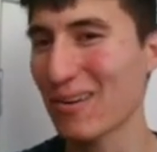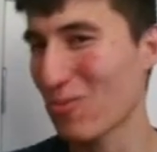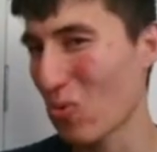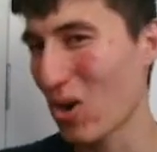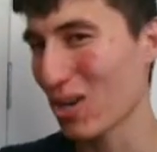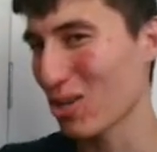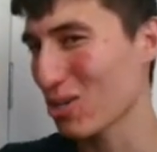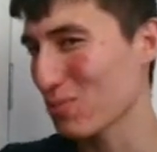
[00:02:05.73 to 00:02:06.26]

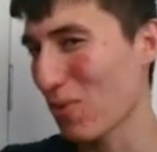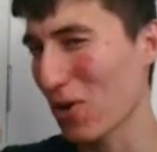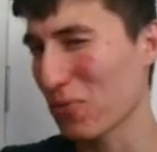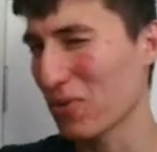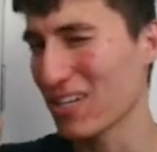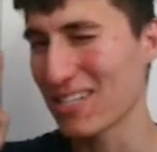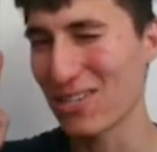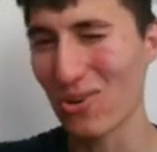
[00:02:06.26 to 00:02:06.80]
One of those
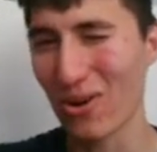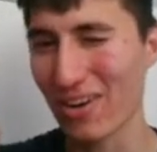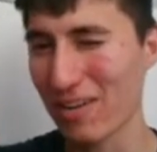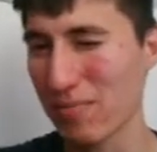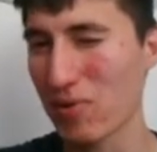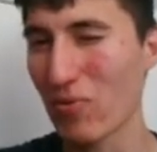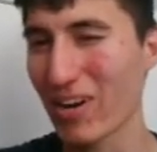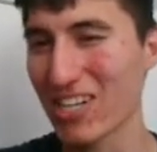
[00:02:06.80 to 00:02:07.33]
Pokemon is not going
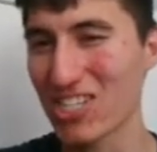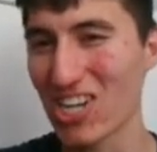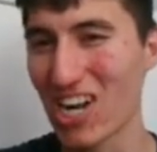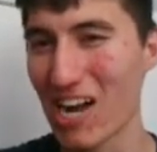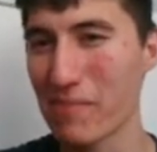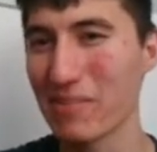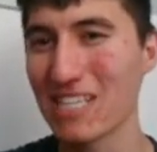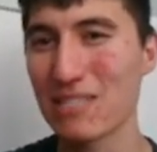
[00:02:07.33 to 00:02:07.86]
to be running
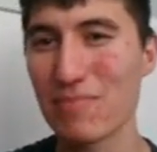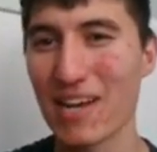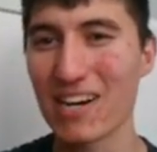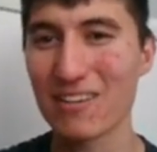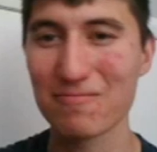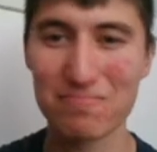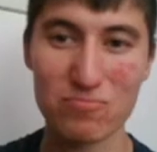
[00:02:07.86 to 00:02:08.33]
Charm in this meta.